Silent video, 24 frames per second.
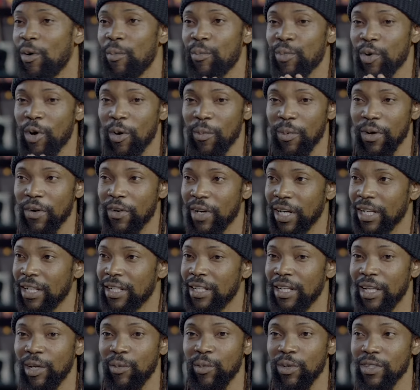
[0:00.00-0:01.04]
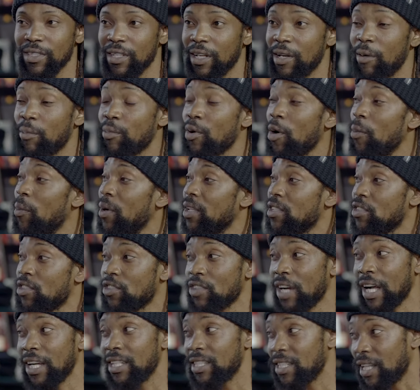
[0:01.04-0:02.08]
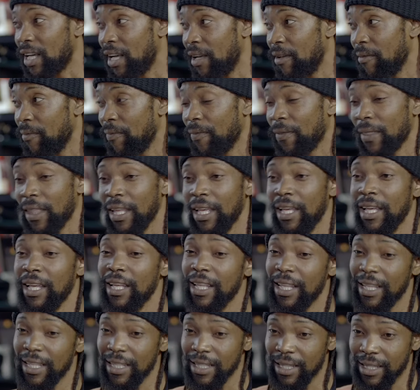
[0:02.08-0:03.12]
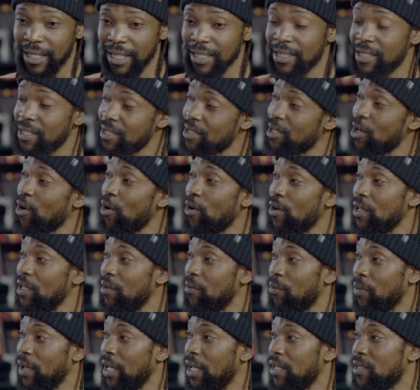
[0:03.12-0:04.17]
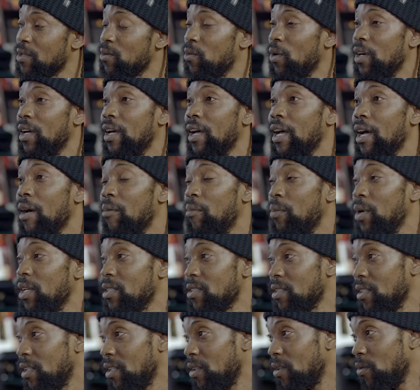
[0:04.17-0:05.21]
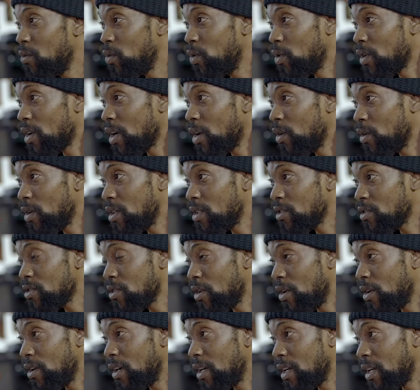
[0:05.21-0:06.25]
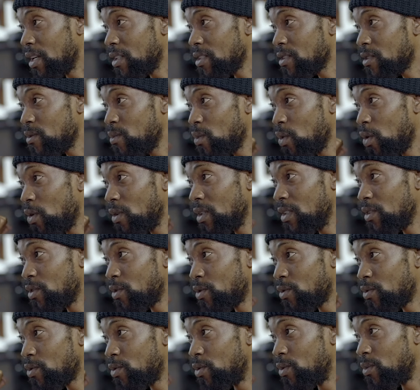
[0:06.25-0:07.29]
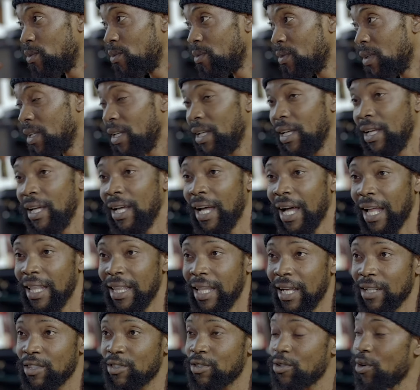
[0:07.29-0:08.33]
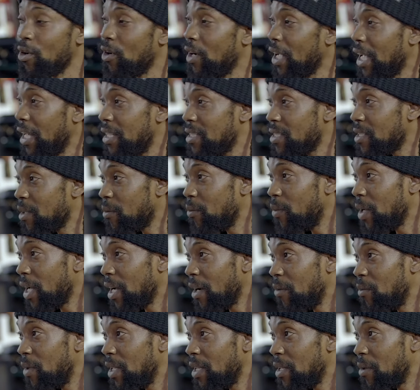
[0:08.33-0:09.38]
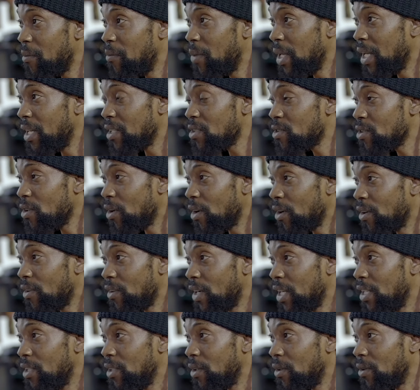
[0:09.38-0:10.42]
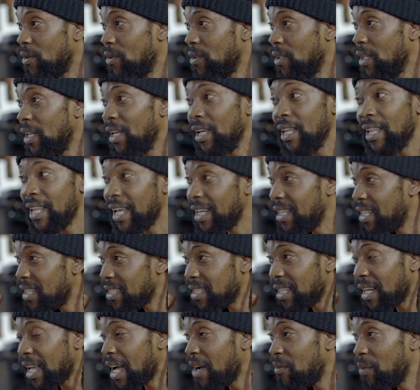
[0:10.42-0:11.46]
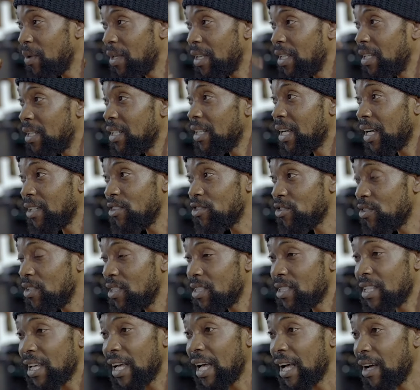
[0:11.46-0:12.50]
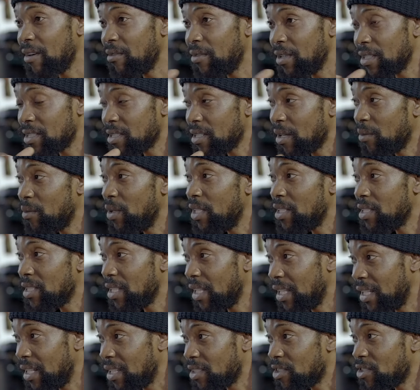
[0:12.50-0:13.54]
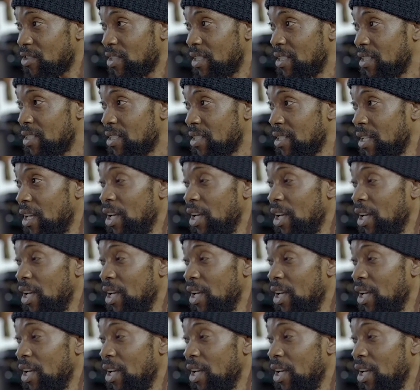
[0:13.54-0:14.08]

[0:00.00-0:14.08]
got proper record labels and a proper structure, this is the only place where a person will record a song in a small little room and that song ends up becoming the biggest song on radio. That doesn't happen in countries that have established industries.